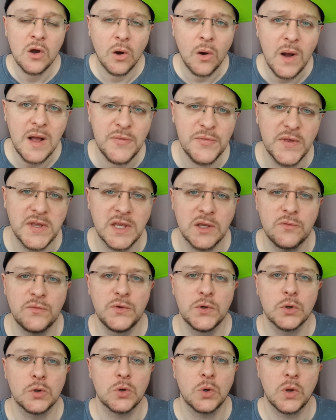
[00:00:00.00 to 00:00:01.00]
I think if
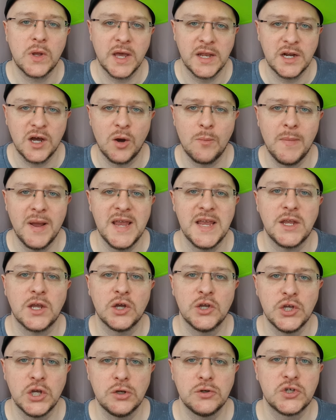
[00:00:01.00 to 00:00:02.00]
you're gonna make a
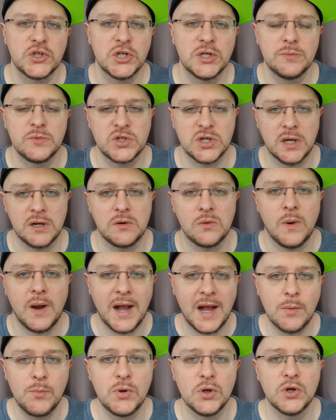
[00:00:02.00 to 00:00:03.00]
YouTube channel
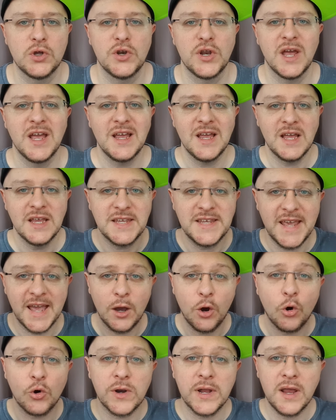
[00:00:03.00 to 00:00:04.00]
happen, get
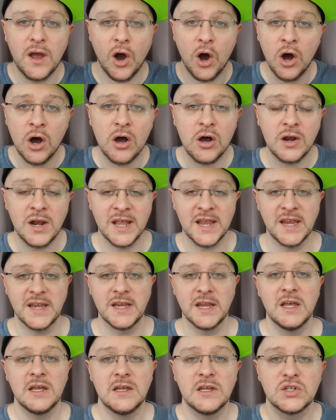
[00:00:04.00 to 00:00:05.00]
on it early.
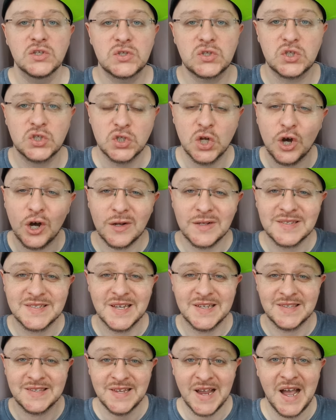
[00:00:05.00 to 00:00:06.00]
Start
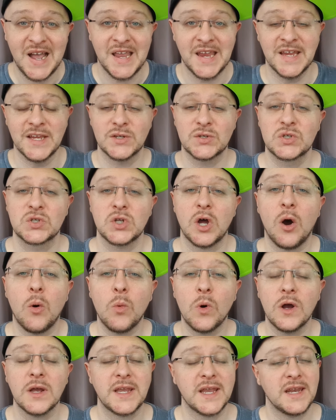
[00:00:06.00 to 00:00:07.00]
today. Start
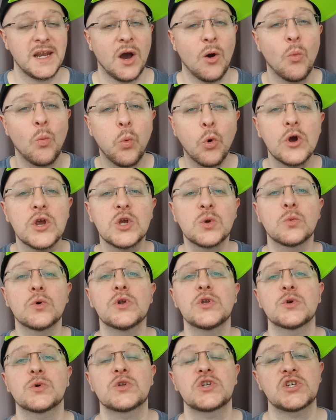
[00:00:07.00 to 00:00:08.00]
working out what you
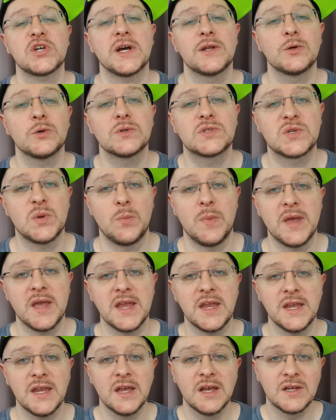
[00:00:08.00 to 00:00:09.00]
want your channel to
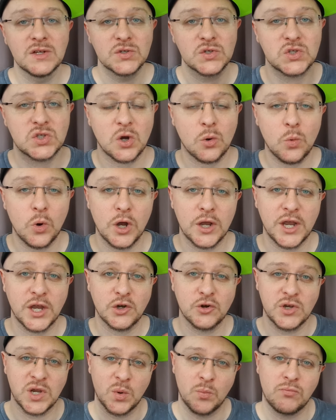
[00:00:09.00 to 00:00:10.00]
be. Start
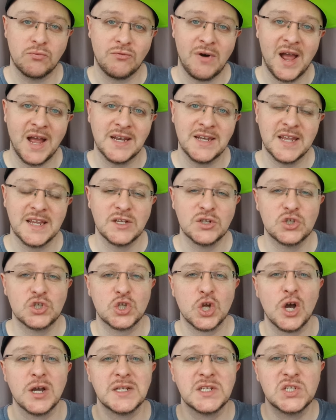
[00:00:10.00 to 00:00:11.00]
working on your branding.
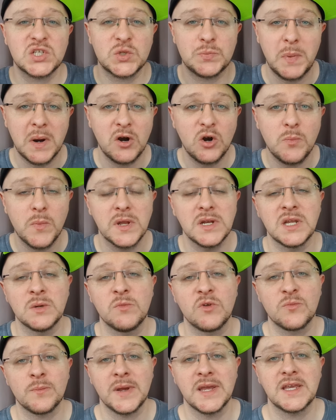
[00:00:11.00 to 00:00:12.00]
Start experimenting
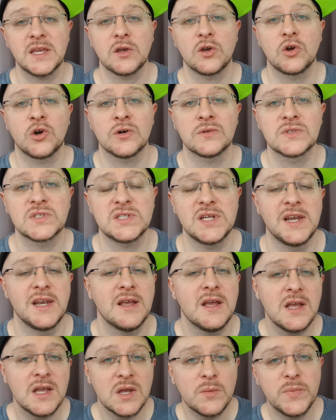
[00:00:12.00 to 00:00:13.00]
with making content,
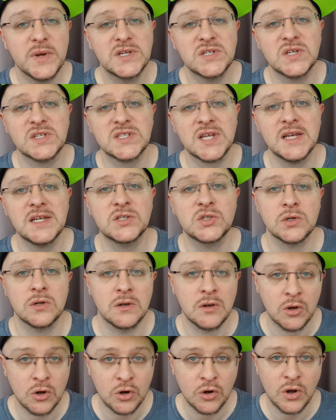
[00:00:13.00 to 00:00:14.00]
because it takes a
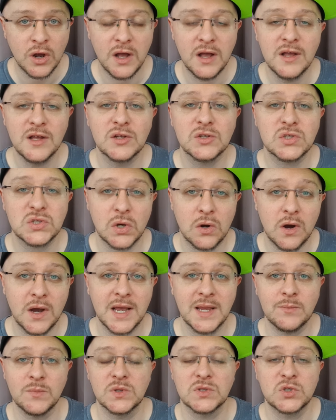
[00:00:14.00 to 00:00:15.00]
long
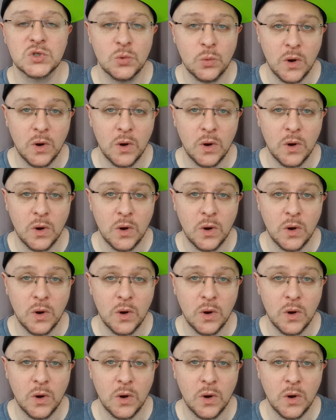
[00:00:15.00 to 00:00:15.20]
time to